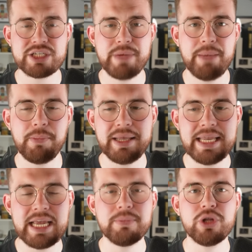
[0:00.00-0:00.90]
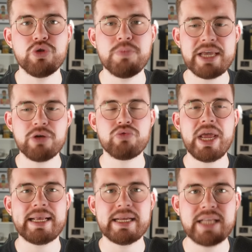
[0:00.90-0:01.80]
Meppham, a name that you might
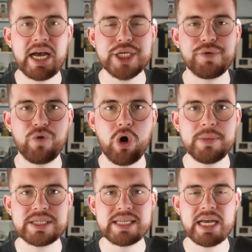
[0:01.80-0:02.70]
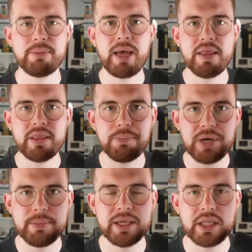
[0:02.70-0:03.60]
recognise from his time in the
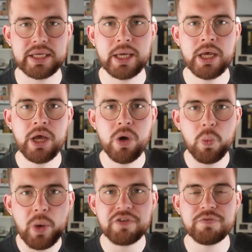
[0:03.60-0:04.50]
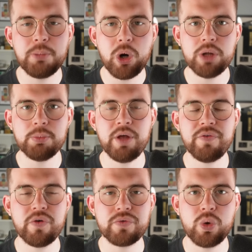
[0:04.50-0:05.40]
Premier League with Bournemouth,
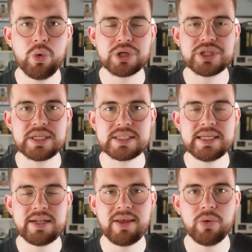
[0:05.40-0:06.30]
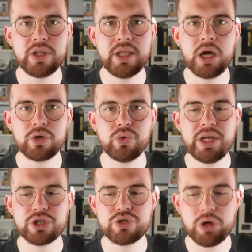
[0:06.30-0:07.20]
of course, as detailed in the article
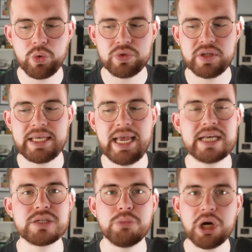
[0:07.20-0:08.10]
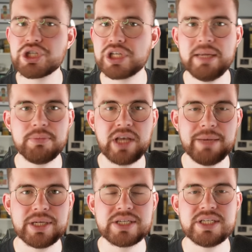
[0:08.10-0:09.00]
there, struggled to get as much game
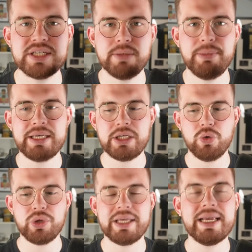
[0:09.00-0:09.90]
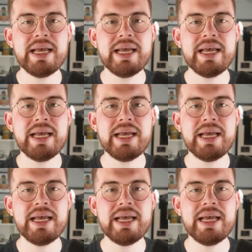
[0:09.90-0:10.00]
time this season, making only